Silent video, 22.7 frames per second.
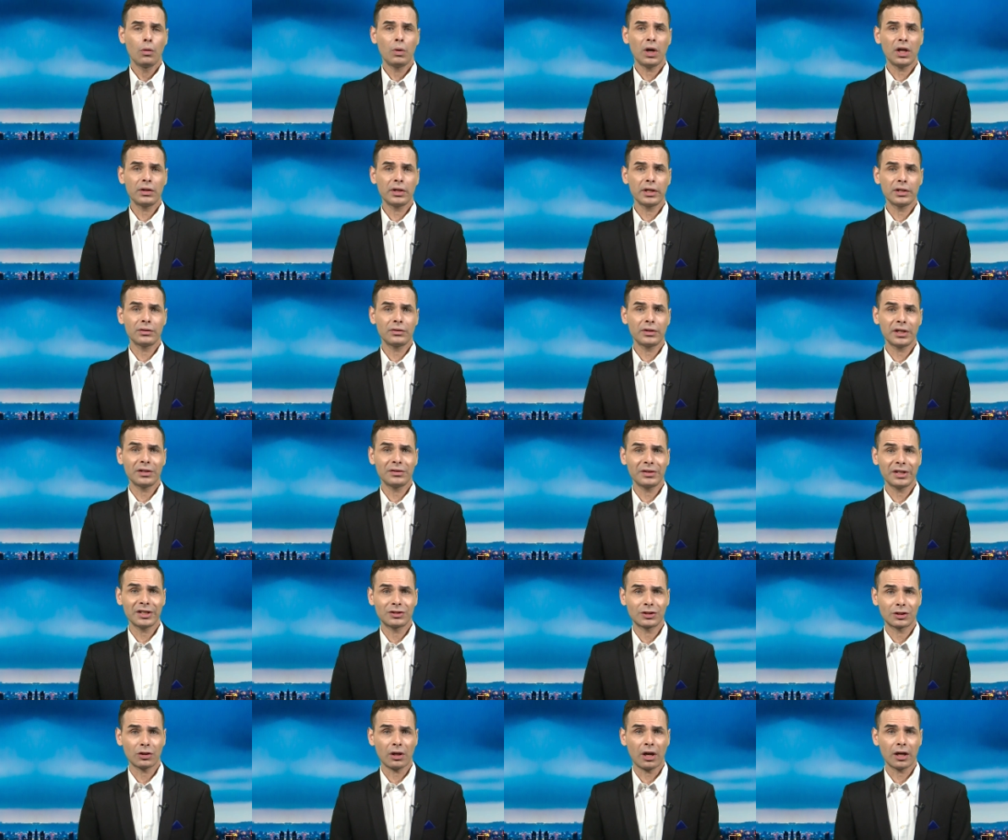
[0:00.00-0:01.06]
Well, let, us
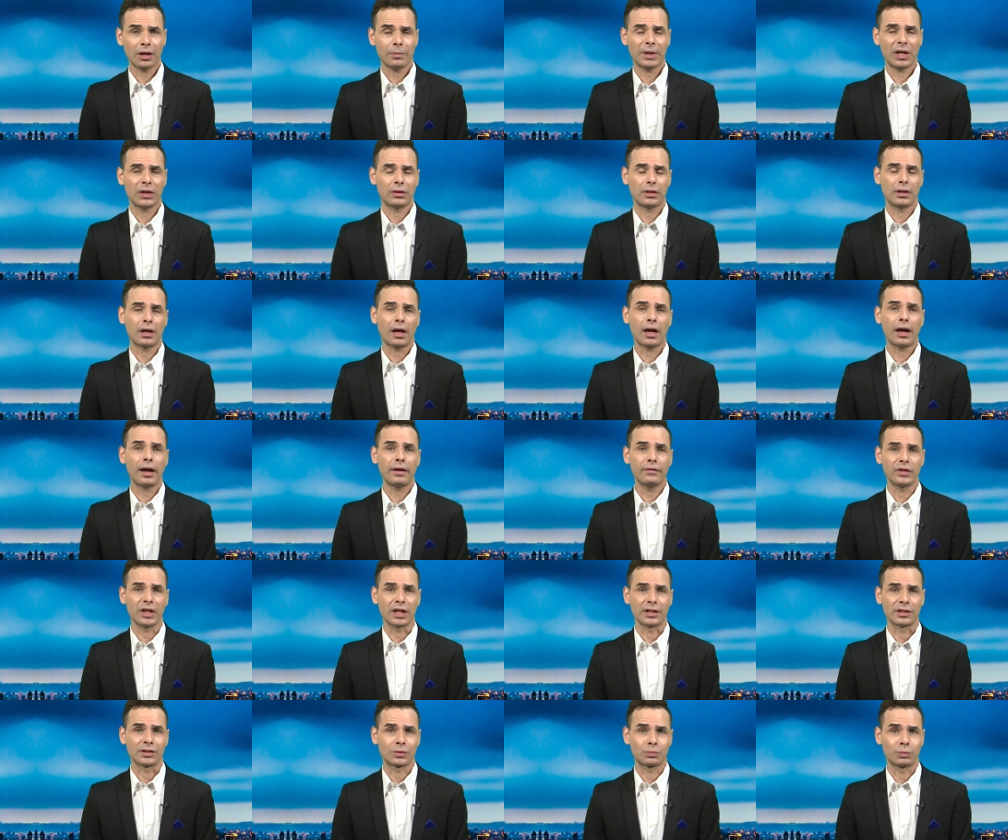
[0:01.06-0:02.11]
let, talk about the
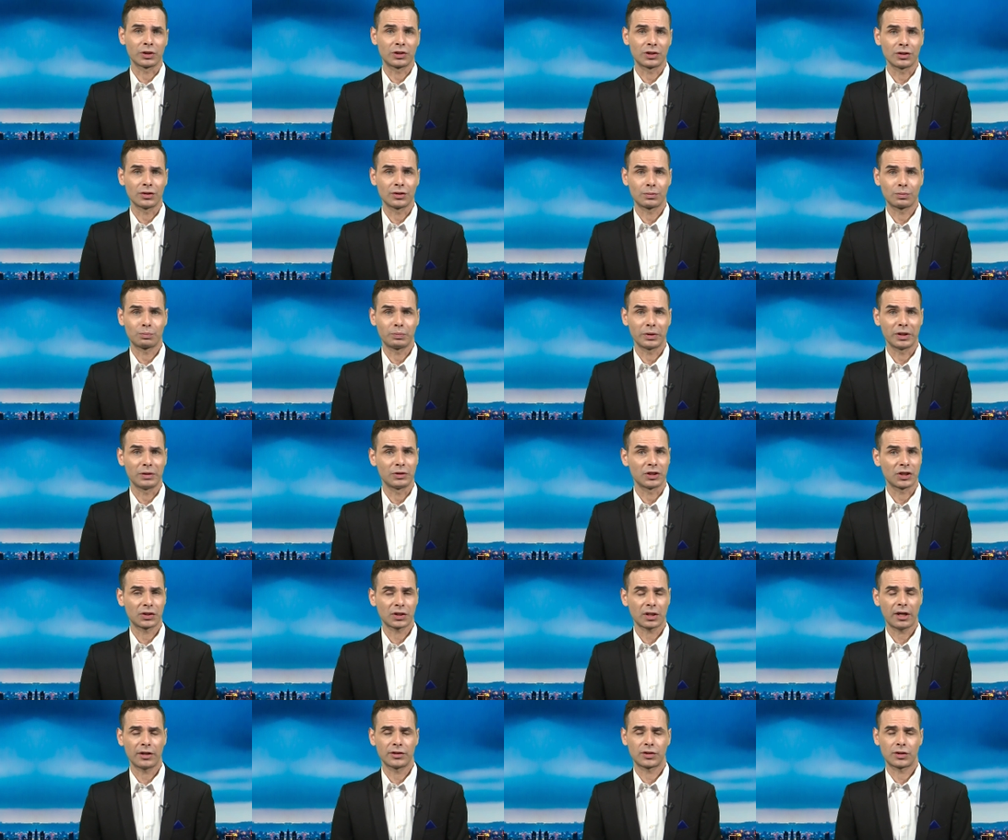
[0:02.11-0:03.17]
obvious, which has been
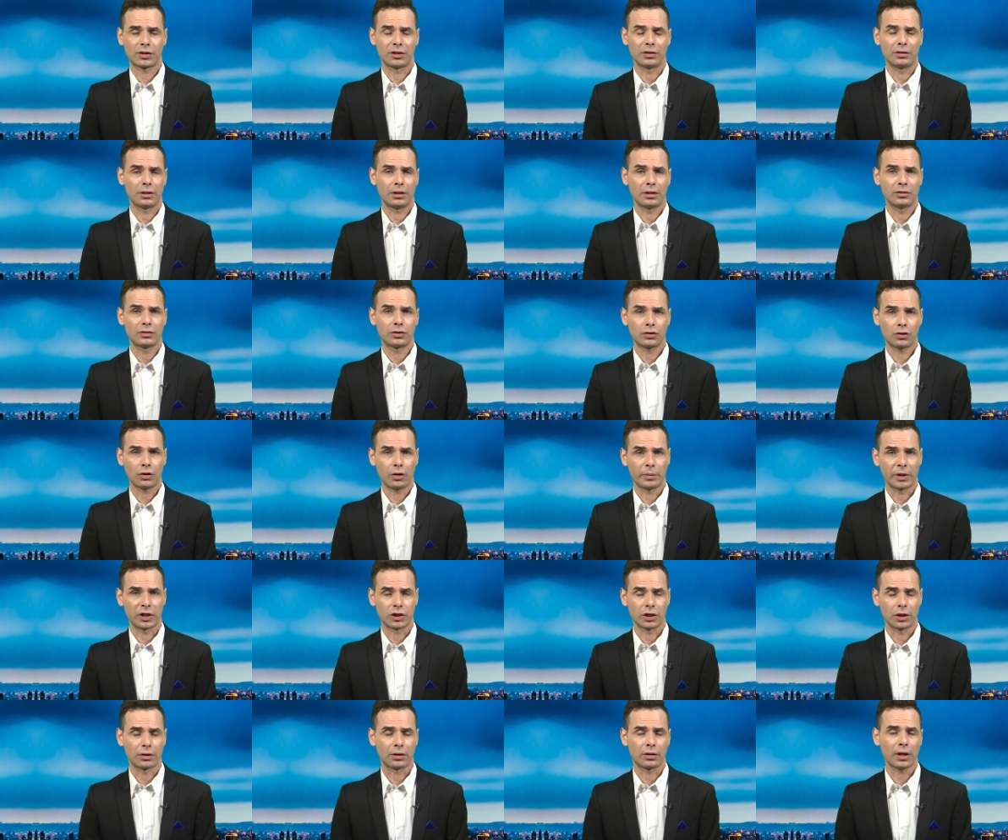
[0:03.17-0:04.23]
discussed in, in so
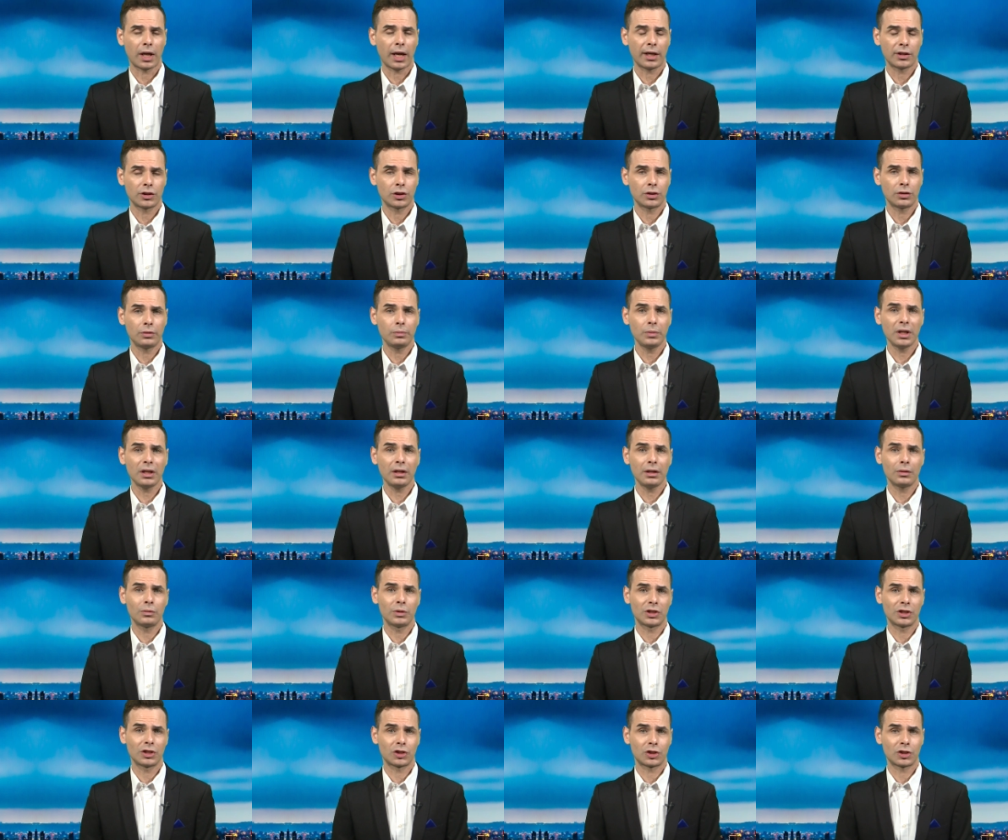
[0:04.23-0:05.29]
much international media,
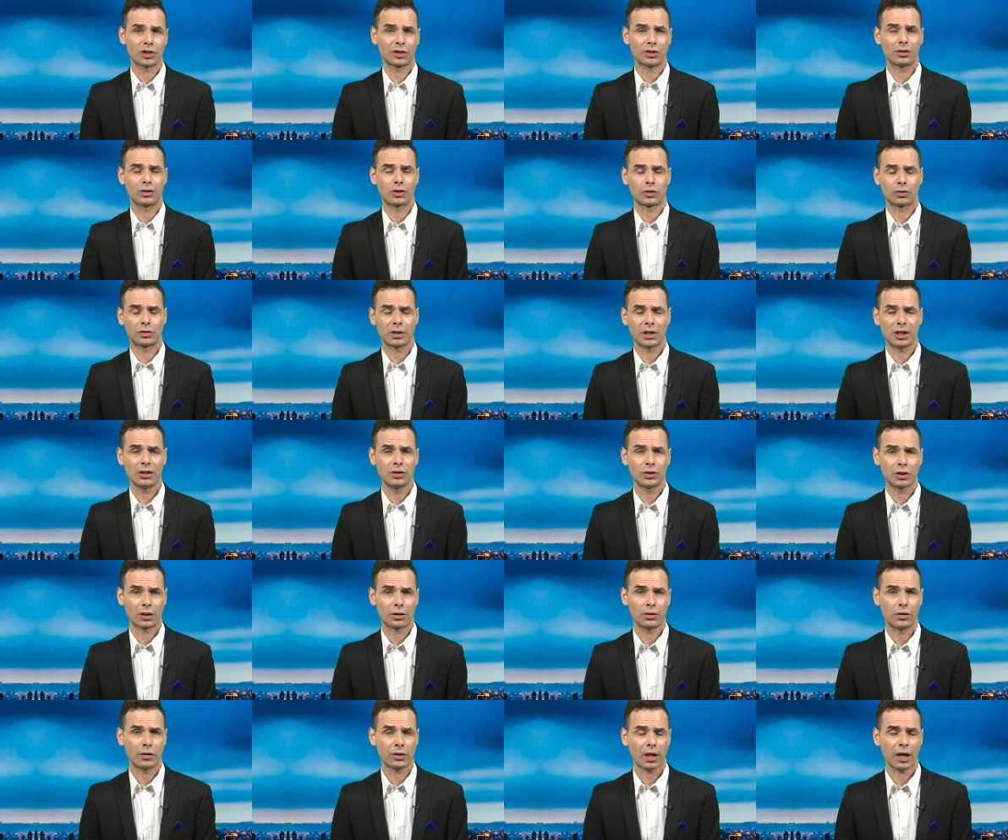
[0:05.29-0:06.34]
which is just the strategic
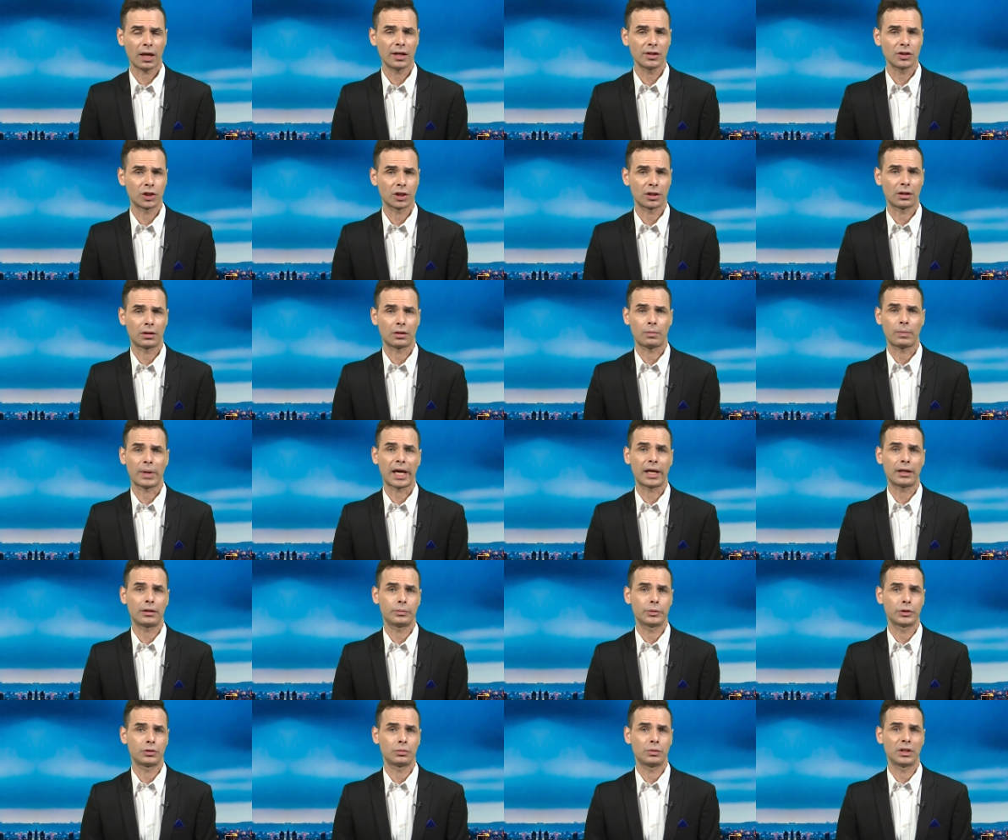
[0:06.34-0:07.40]
location and a
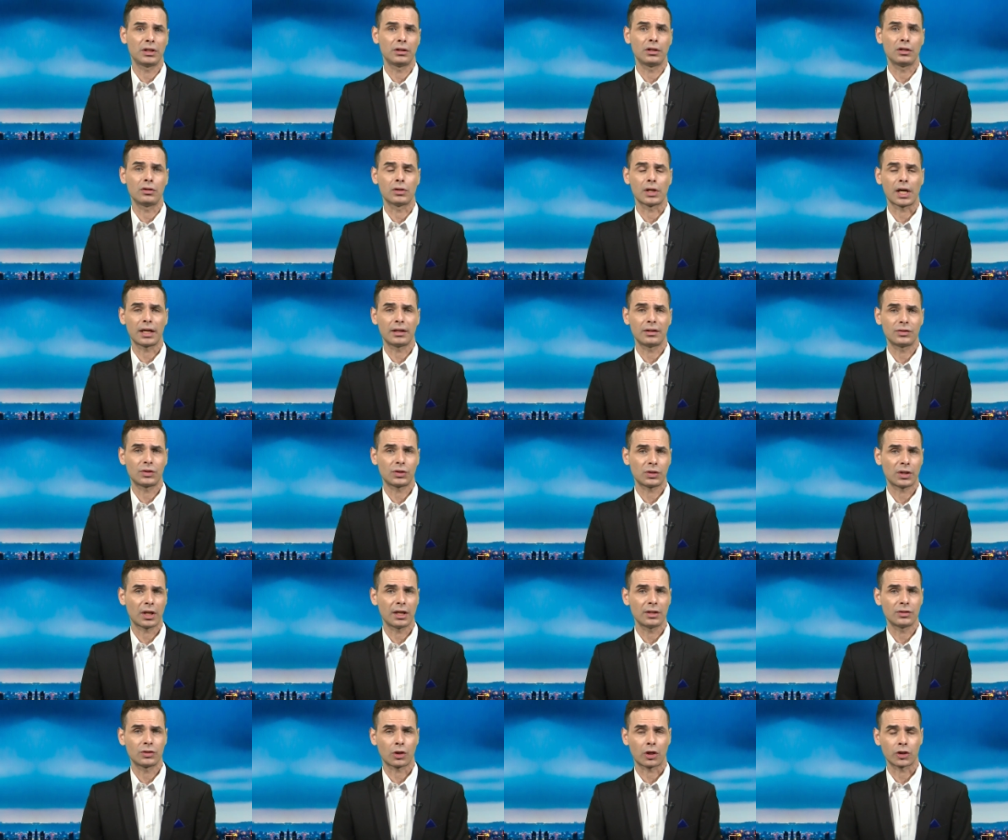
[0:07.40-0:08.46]
battle between the United
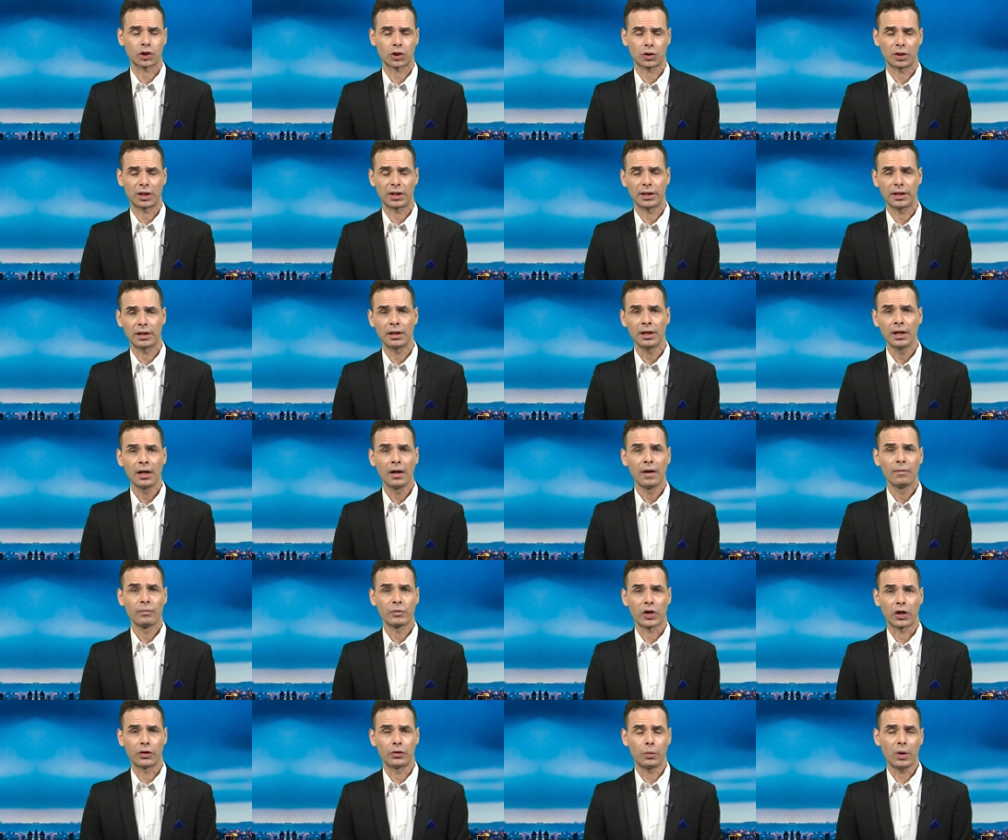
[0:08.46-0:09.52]
States, Australia,
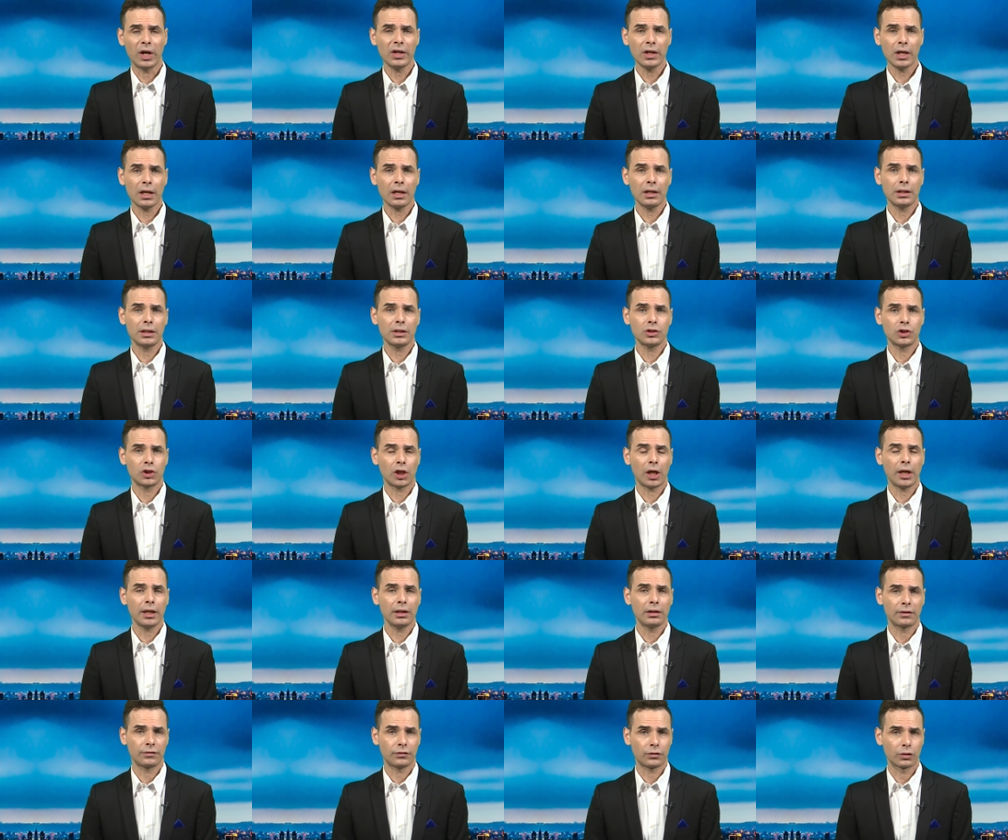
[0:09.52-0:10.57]
on the one hand, and
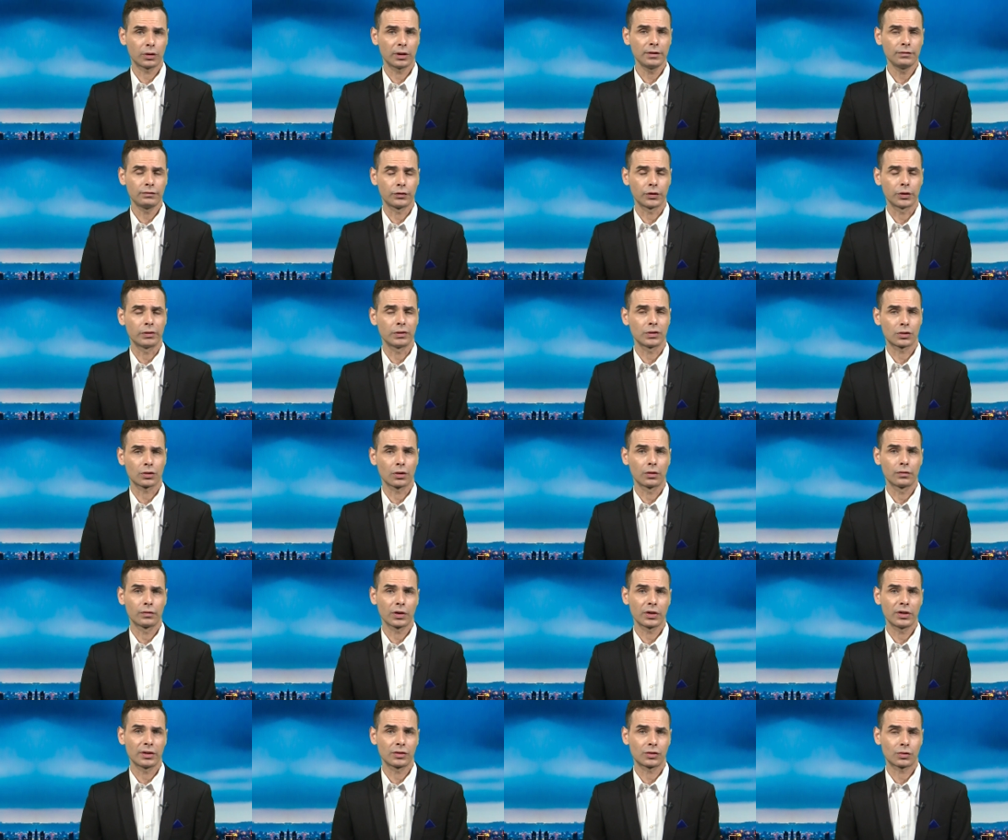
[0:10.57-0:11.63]
China for influence
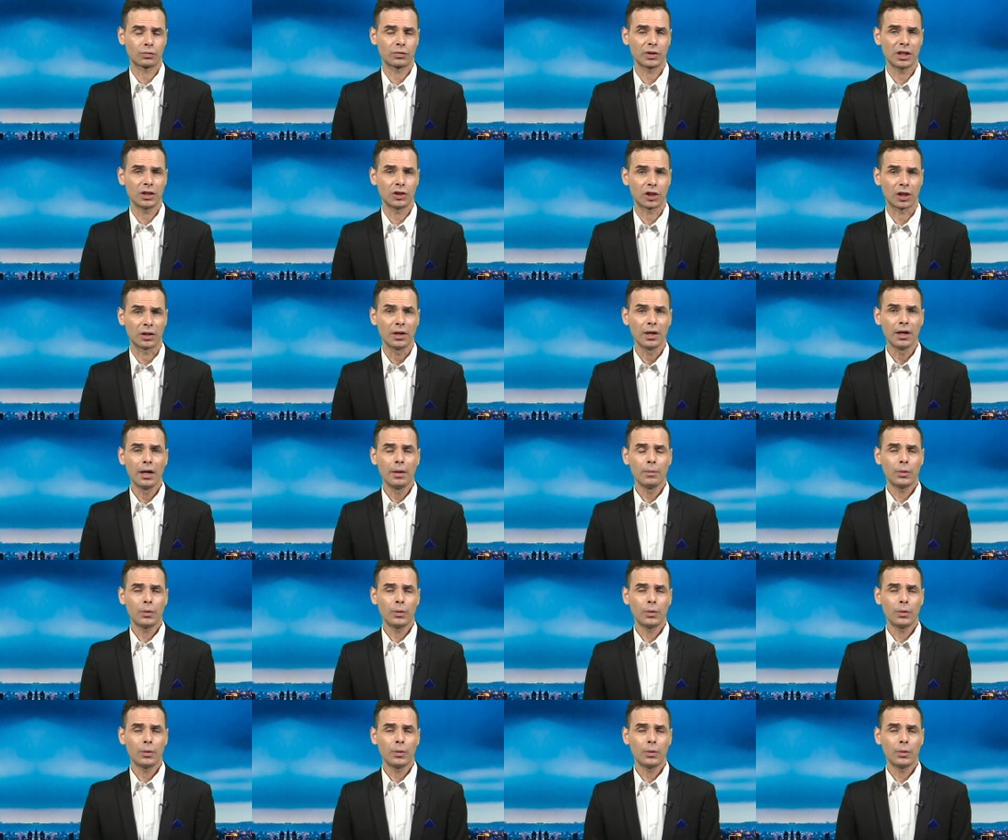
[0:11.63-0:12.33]
over this region.